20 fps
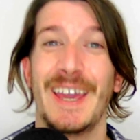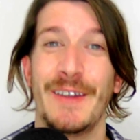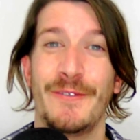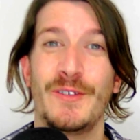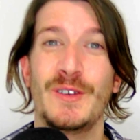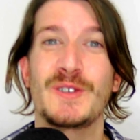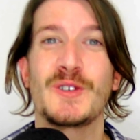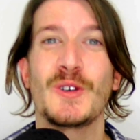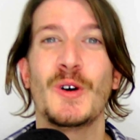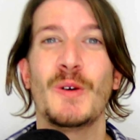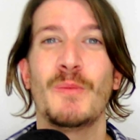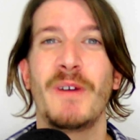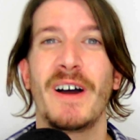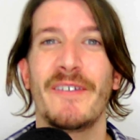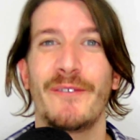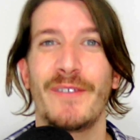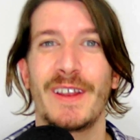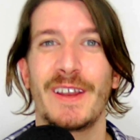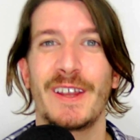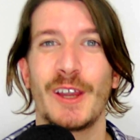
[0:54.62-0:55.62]
If you saw
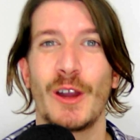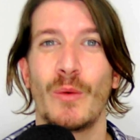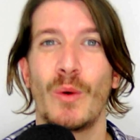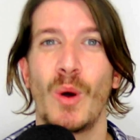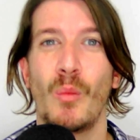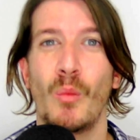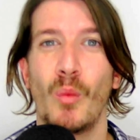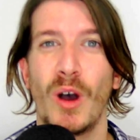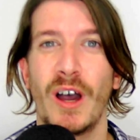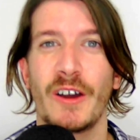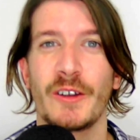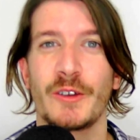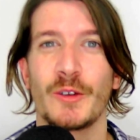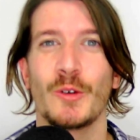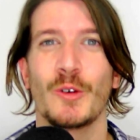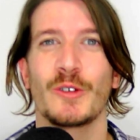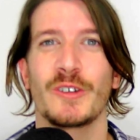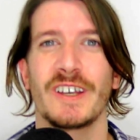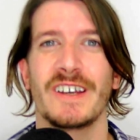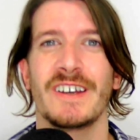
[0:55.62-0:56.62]
my video on word
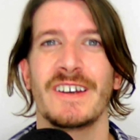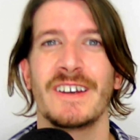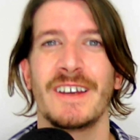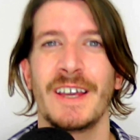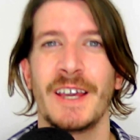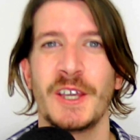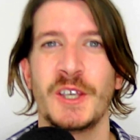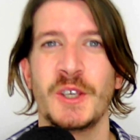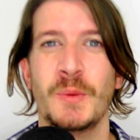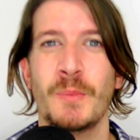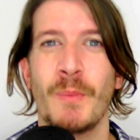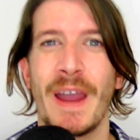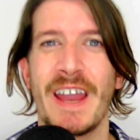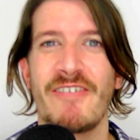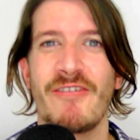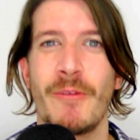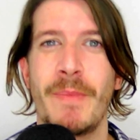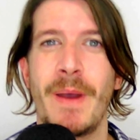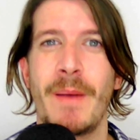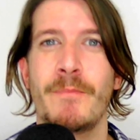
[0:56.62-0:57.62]
order, you
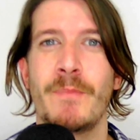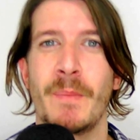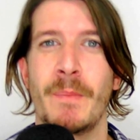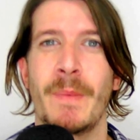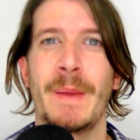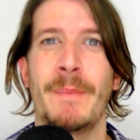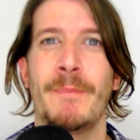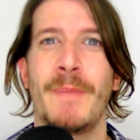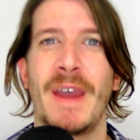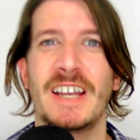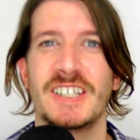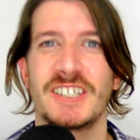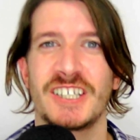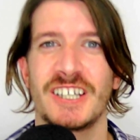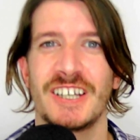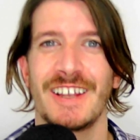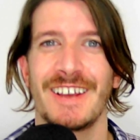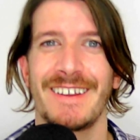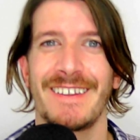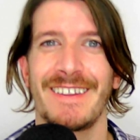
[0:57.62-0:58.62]
may remember me
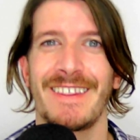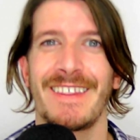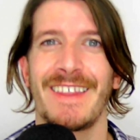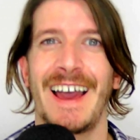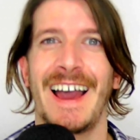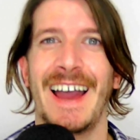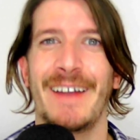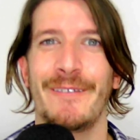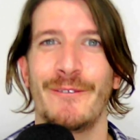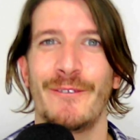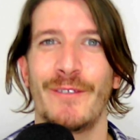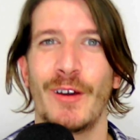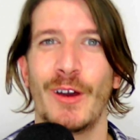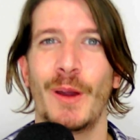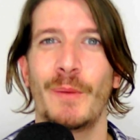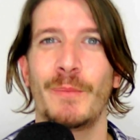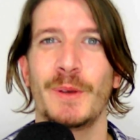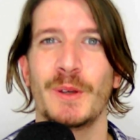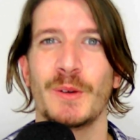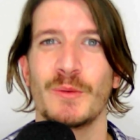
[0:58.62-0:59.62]
mentioning that
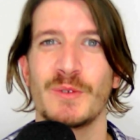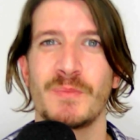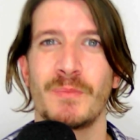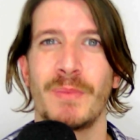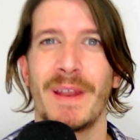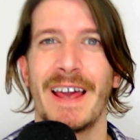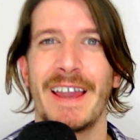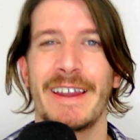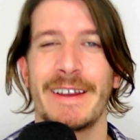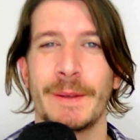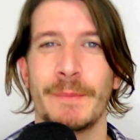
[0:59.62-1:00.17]
adverbials play an